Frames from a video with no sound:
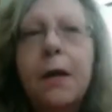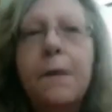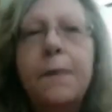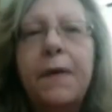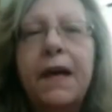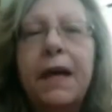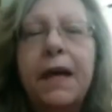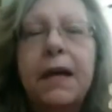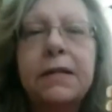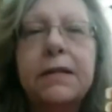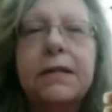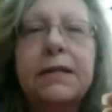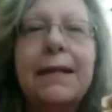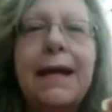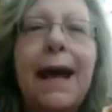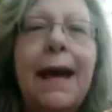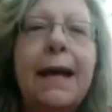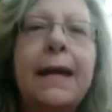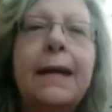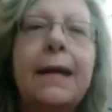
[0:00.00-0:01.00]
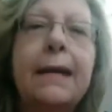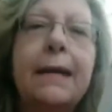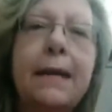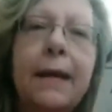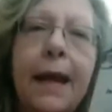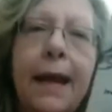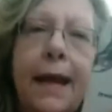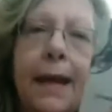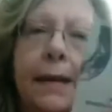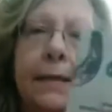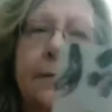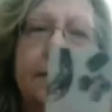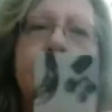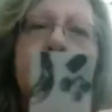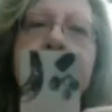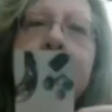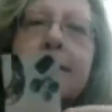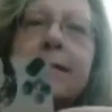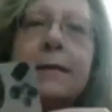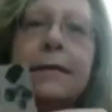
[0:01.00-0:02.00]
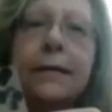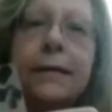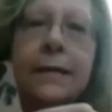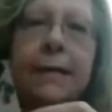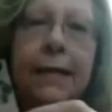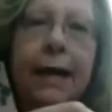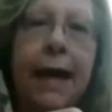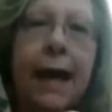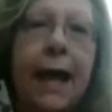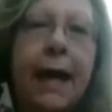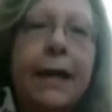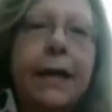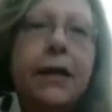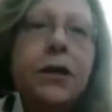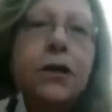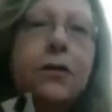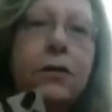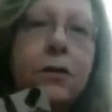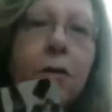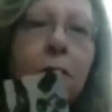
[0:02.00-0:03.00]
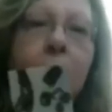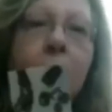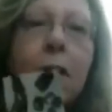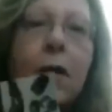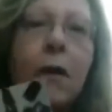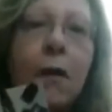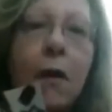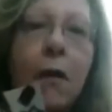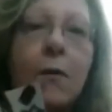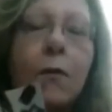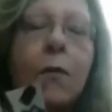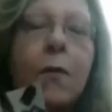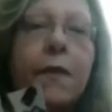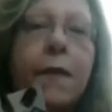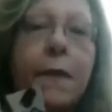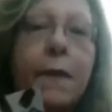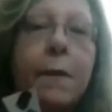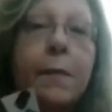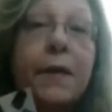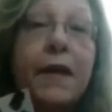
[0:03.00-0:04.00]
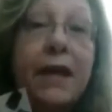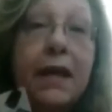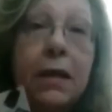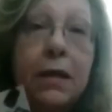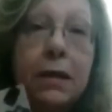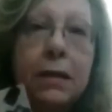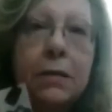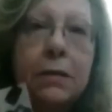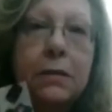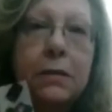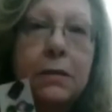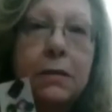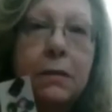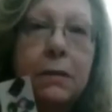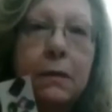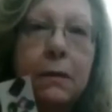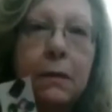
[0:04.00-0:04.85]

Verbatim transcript: because that enhances the tatting to go along with the beads.